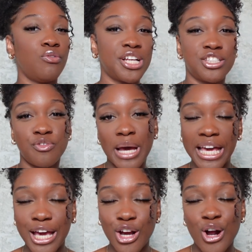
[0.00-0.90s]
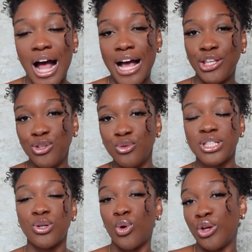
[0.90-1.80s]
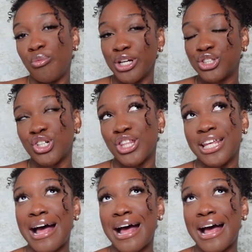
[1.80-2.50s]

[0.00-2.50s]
rest of my hair, I use an oil mixture that